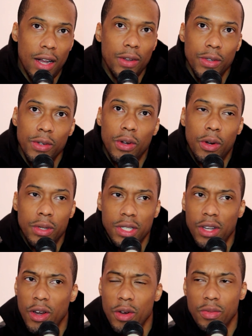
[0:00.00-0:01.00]
I, uh, you know, on
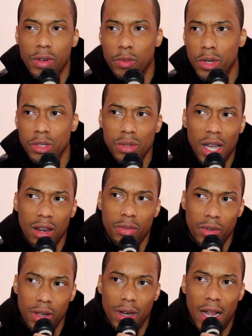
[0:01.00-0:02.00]
this earth. And once you kind
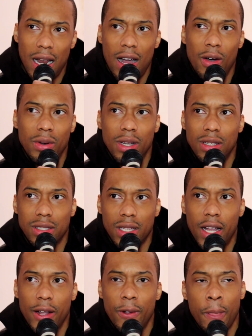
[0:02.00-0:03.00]
of figure that out, it's
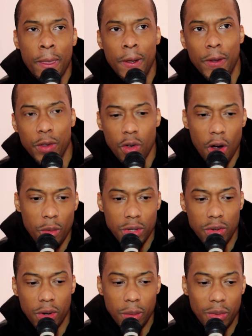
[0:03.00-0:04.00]
like, you're
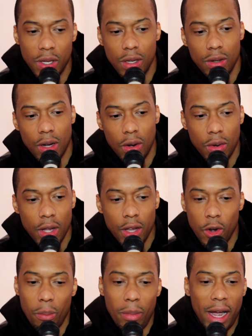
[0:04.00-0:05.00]
always going to be, you know,
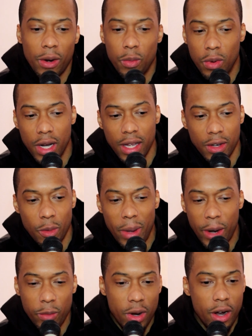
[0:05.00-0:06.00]
no matter what, no
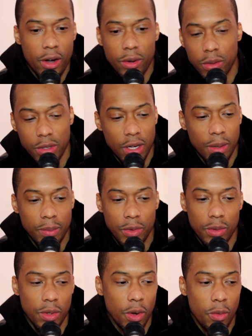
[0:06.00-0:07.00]
matter what hurdles come
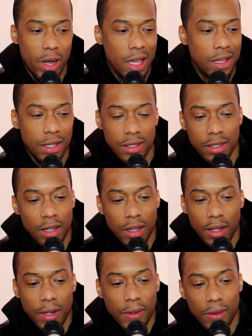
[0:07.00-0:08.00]
through your way, because
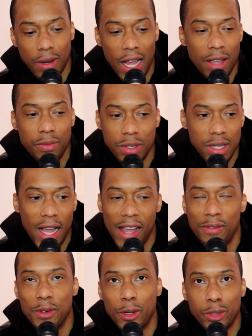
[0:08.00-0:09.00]
life is
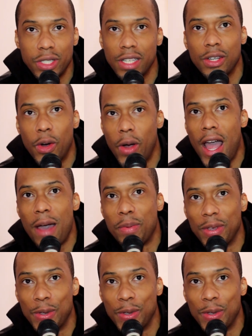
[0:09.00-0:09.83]
life. You know, shit gonna happen.